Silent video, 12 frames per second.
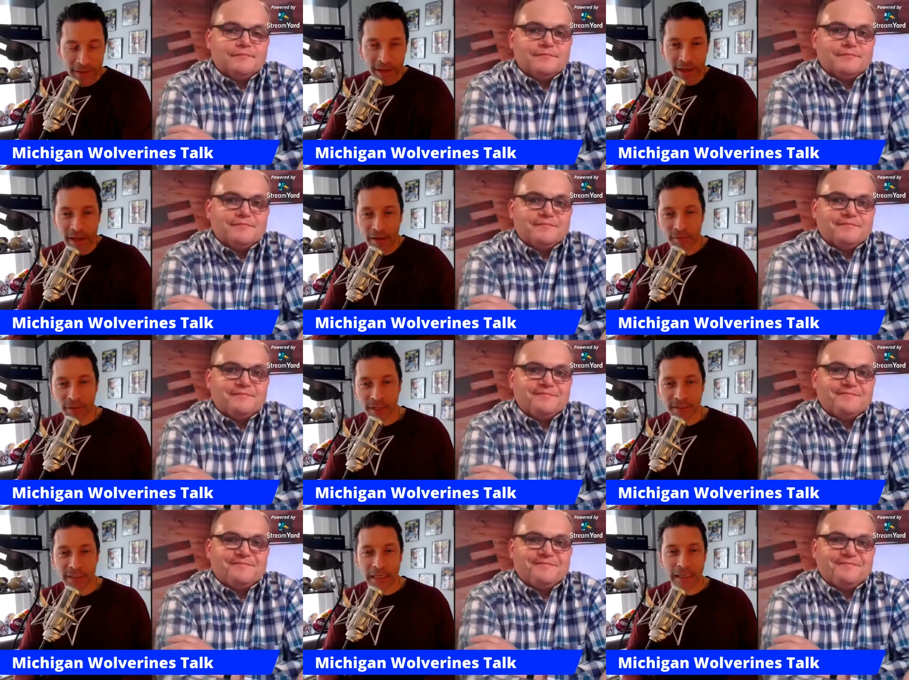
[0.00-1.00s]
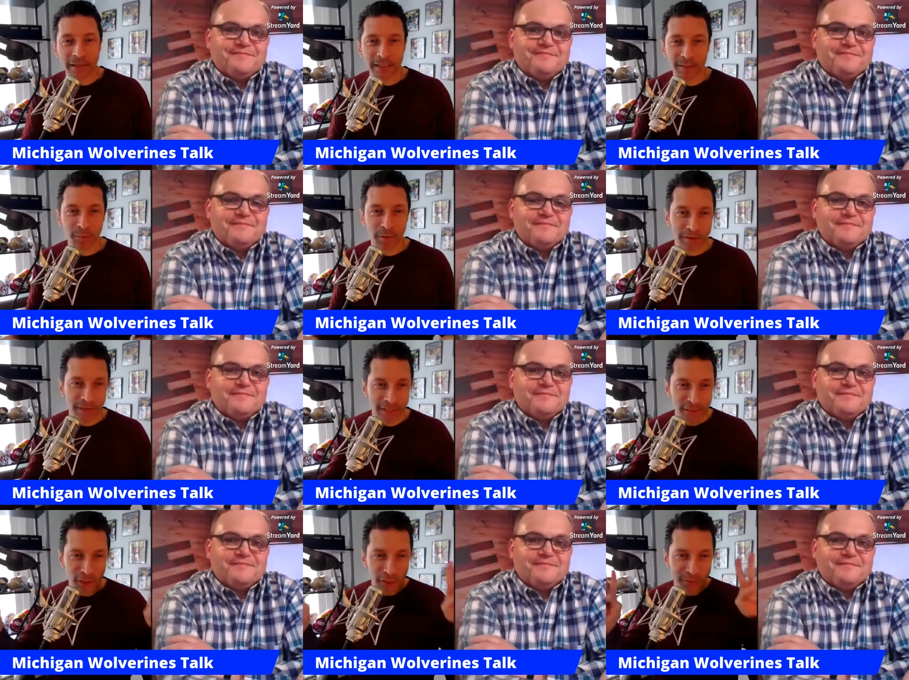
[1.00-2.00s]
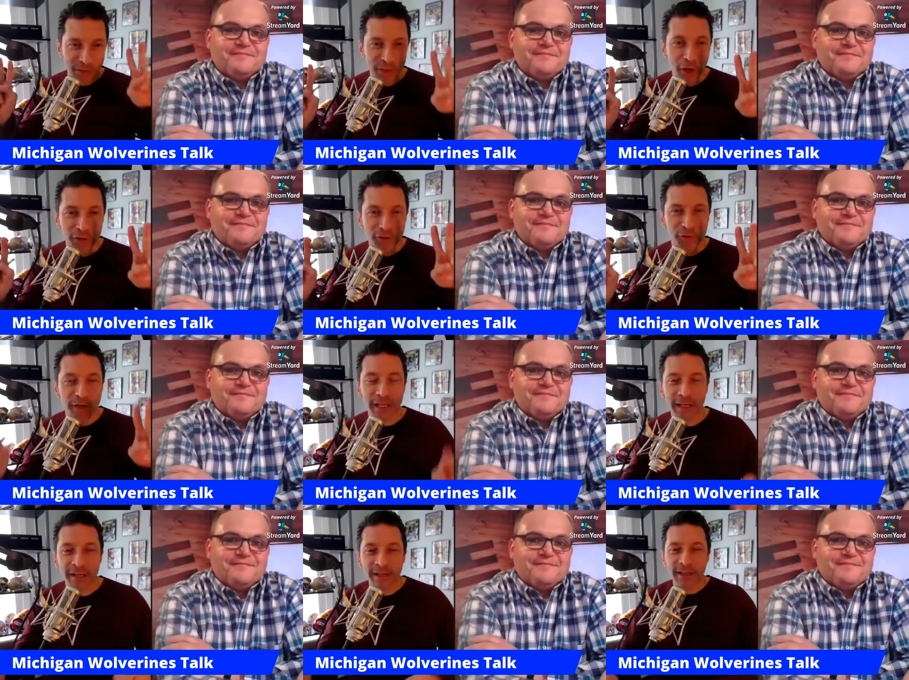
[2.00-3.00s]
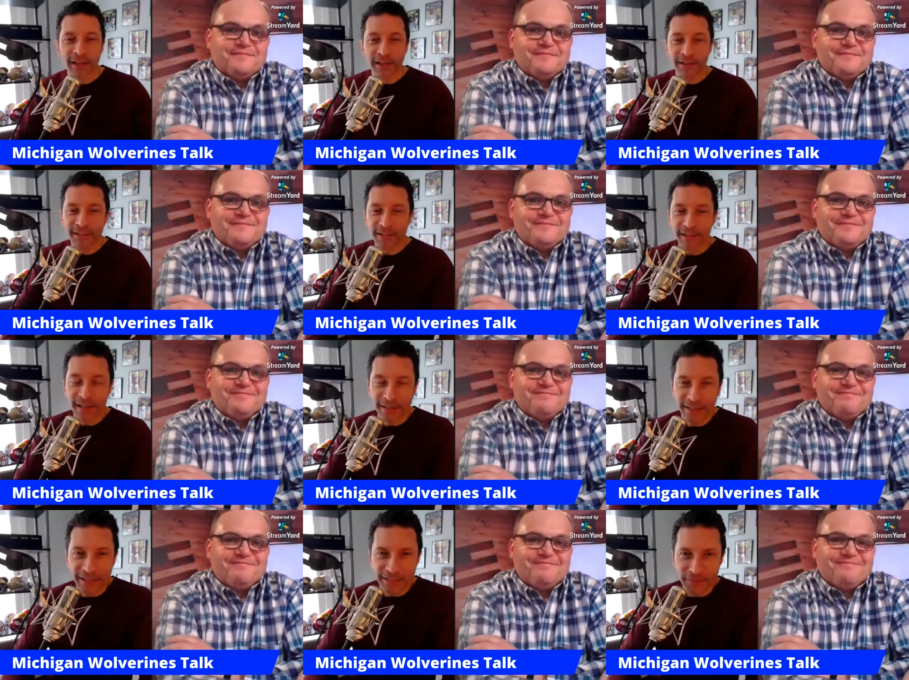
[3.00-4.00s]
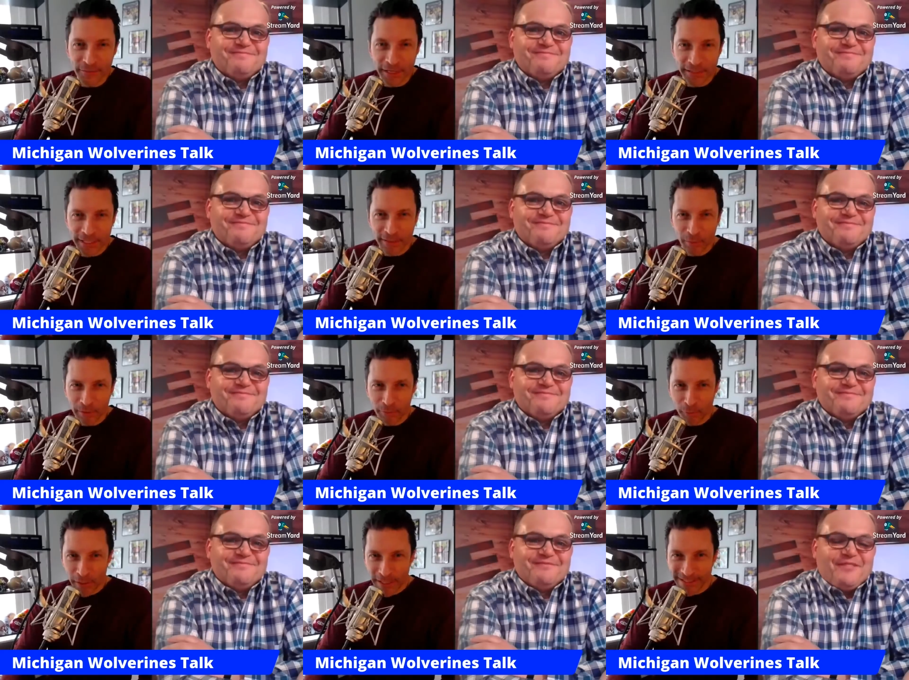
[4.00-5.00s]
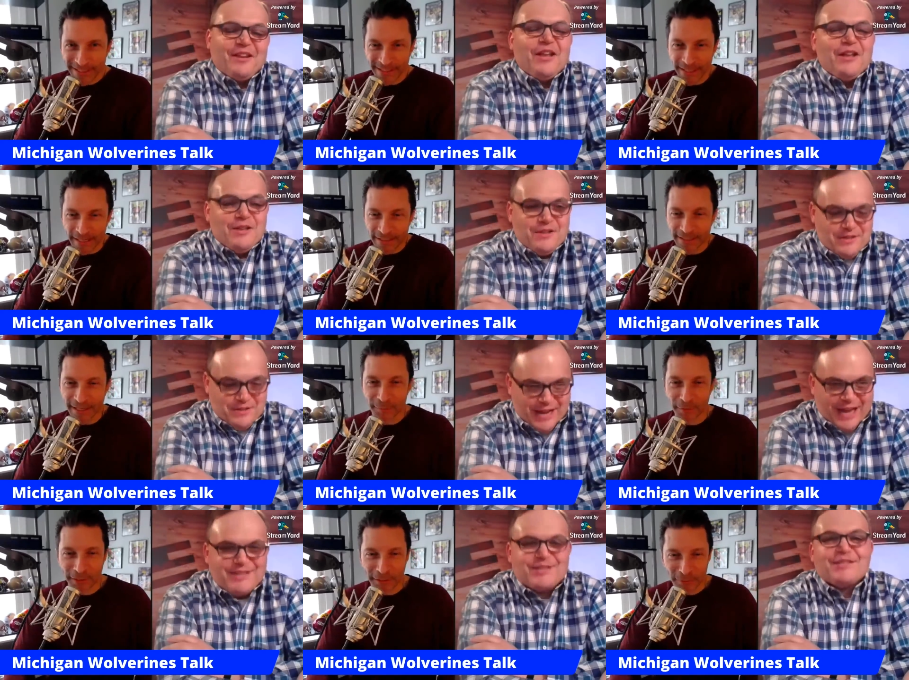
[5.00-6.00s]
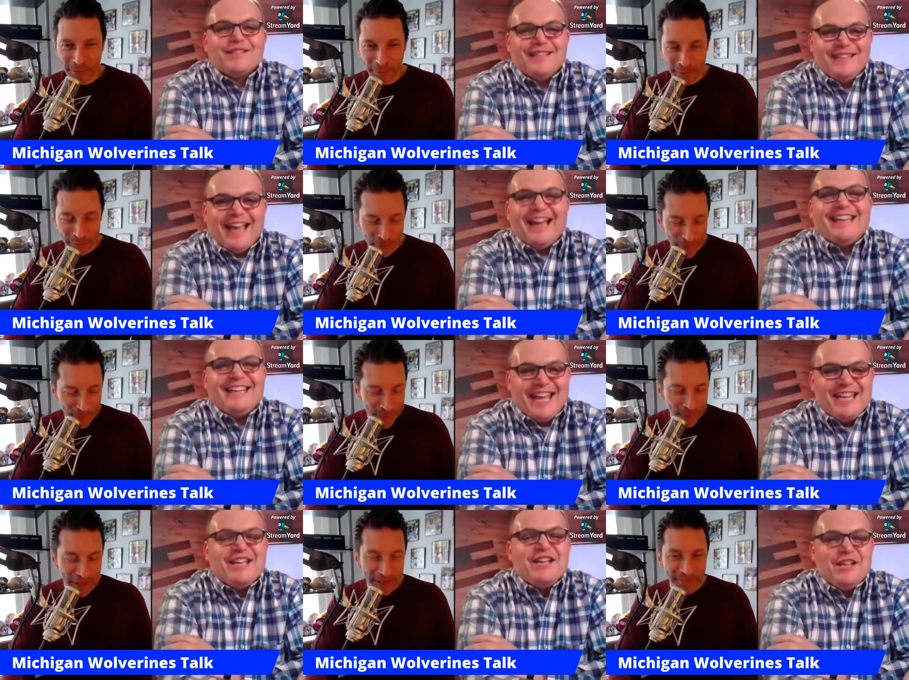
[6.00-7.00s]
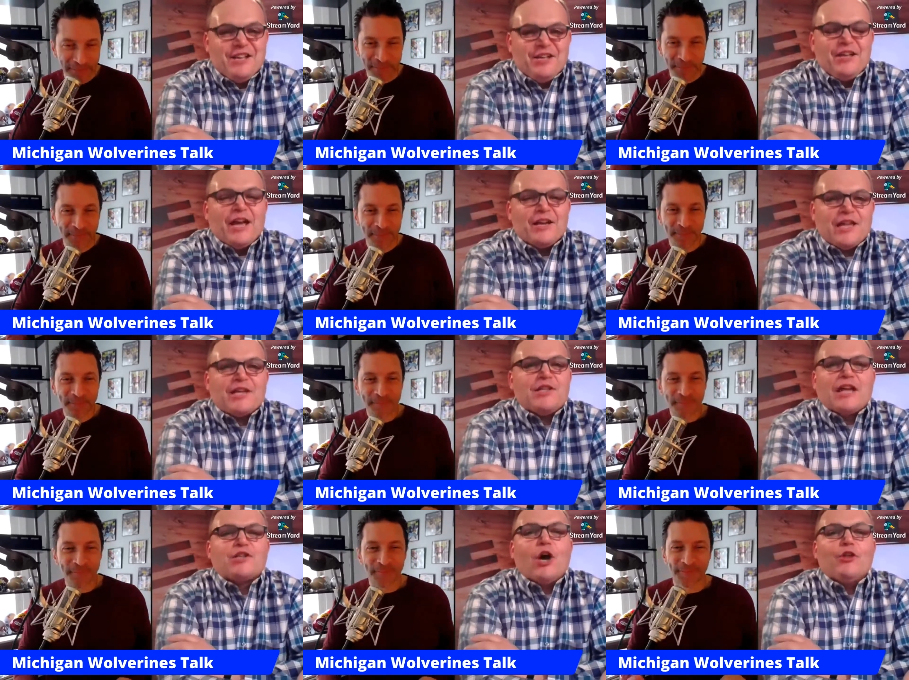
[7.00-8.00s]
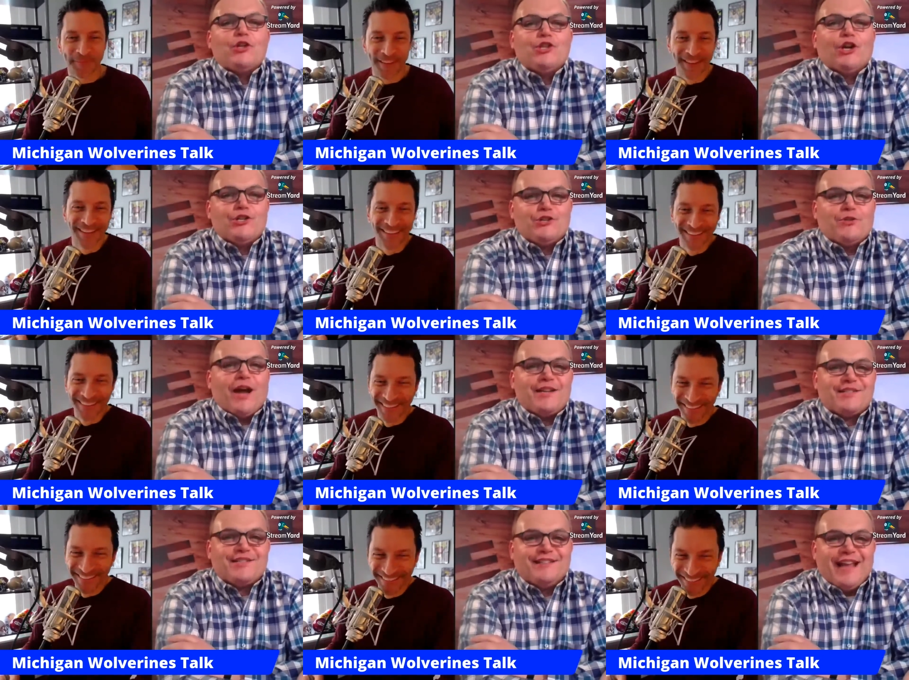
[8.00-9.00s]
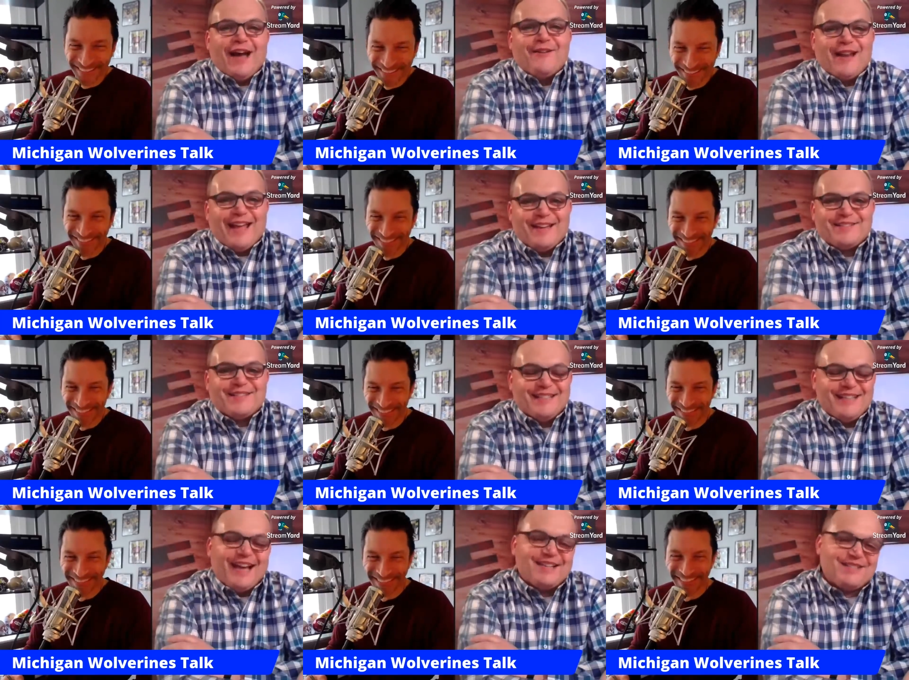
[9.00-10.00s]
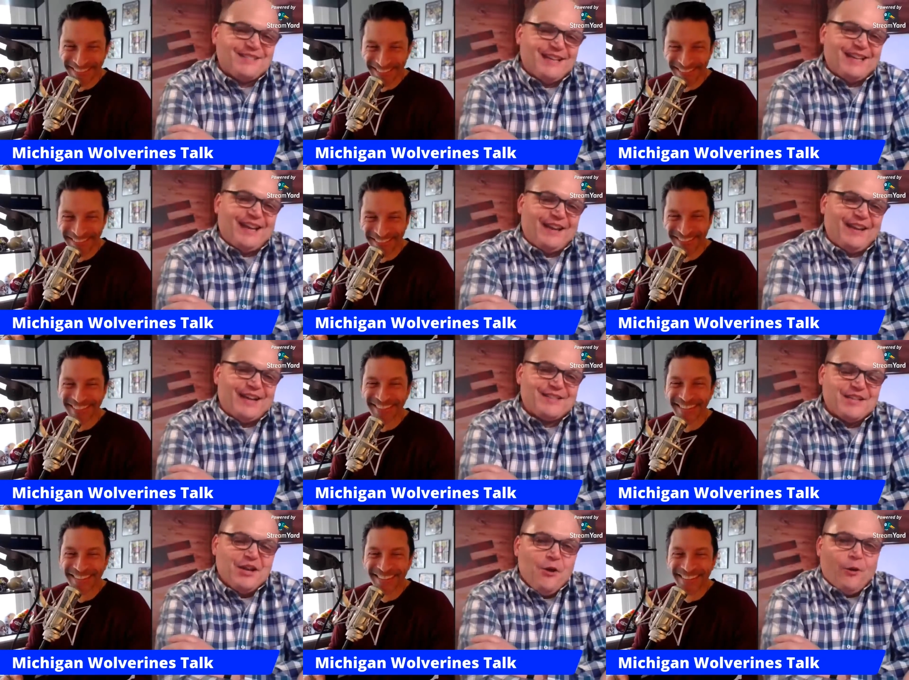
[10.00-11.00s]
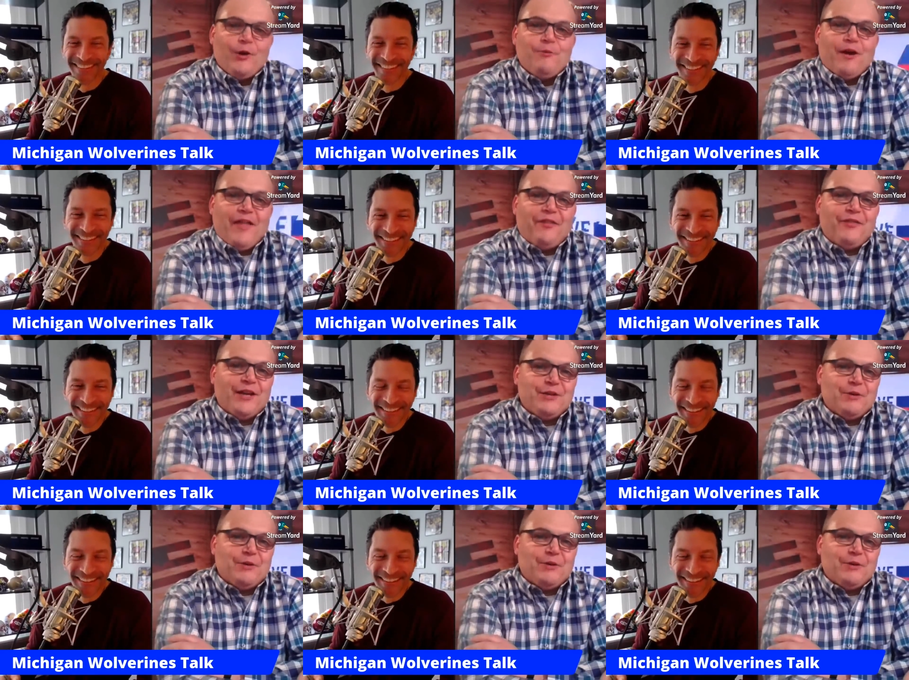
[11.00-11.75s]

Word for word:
Speaker 1: have, that uh, let's put the term sultry into the context of nineteen, what, forty-six, I believe.
Speaker 2: Yes. In the movie yeah. Yes, that, that's called the church dress nowadays. Yes, indeed, yes. Or you wear that